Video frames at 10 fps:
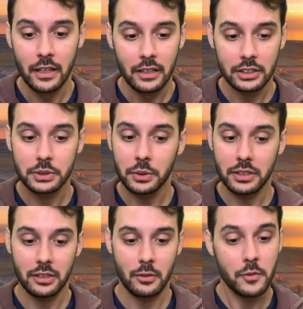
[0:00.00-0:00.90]
A short
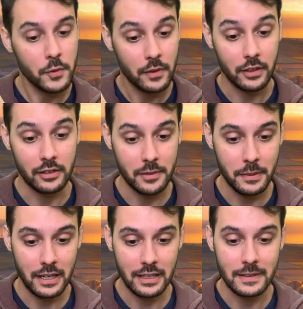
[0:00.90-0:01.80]
tunnel through the earth
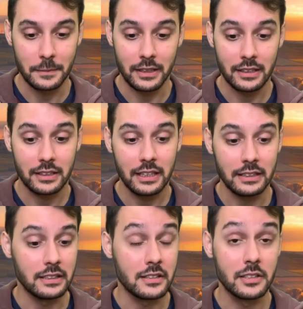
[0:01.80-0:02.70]
behind the block
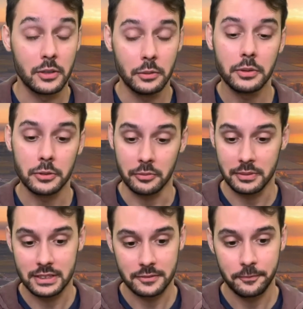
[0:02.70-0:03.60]
connected the two
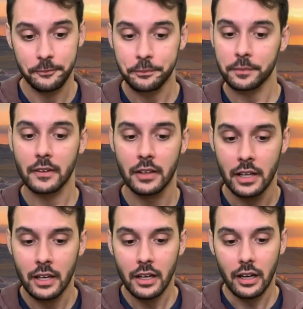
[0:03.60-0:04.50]
rooms.
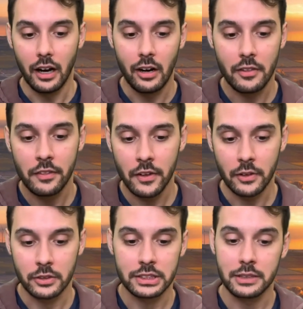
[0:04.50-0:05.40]

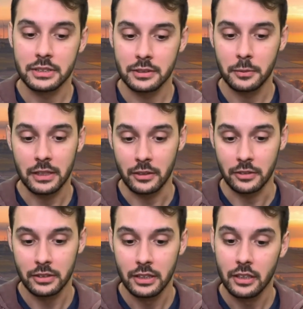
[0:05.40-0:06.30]
Although she was a
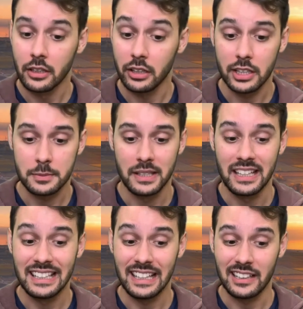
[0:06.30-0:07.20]
widow, her husband
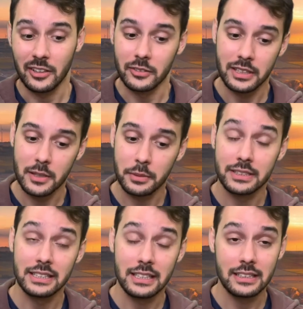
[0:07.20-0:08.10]
had died only the
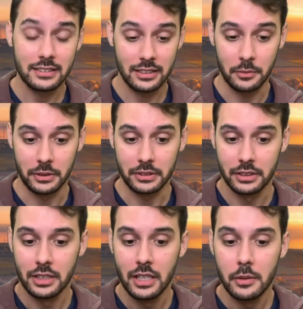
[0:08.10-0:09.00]
preceding summer,
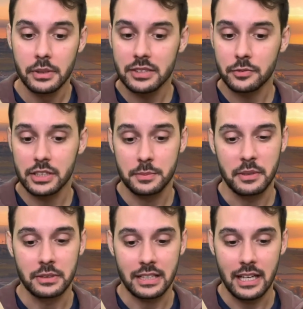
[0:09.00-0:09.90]
Miss Frisby
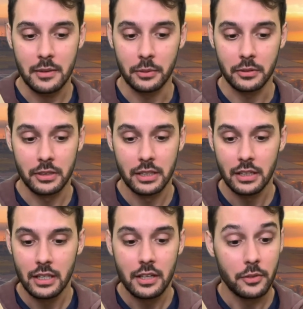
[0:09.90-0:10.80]
was able,
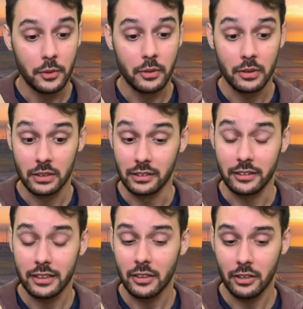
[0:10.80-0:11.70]
through
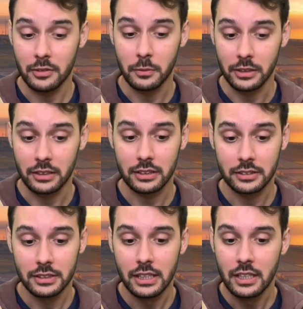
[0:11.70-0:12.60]
luck and hard work,
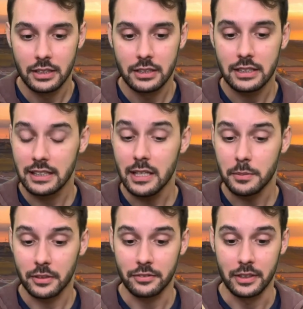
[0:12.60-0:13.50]
to keep
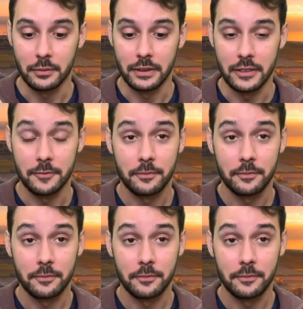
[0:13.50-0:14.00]
her family.